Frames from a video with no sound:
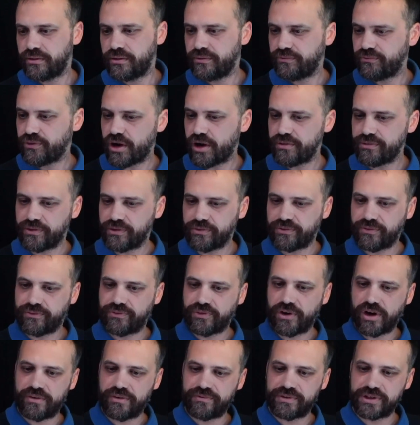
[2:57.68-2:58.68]
five over
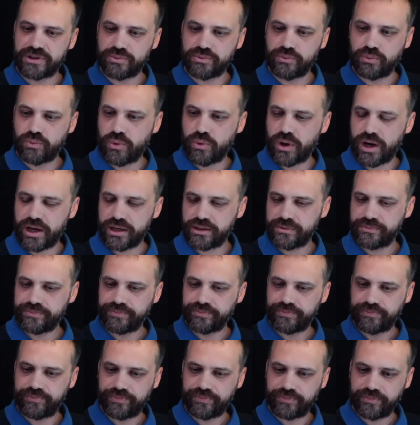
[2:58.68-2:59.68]
five is one,
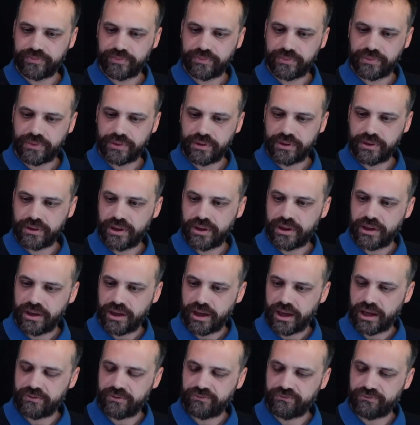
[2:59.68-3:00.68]

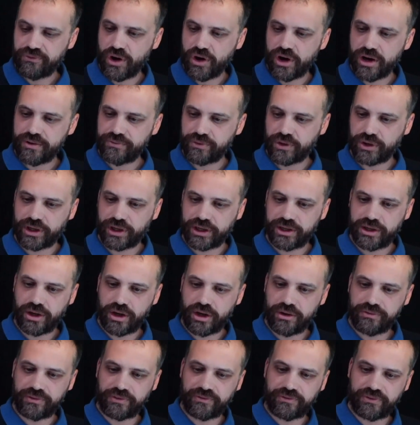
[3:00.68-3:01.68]
and five i
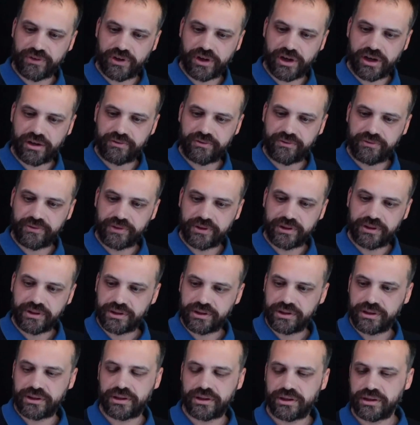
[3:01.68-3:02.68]
over five
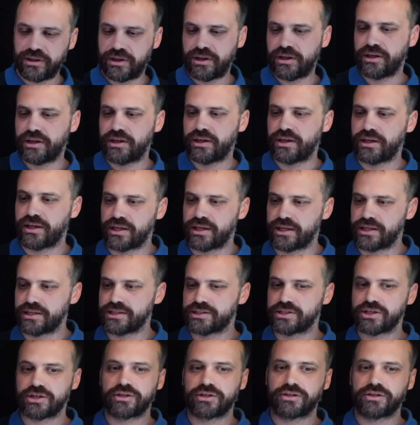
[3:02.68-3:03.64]
is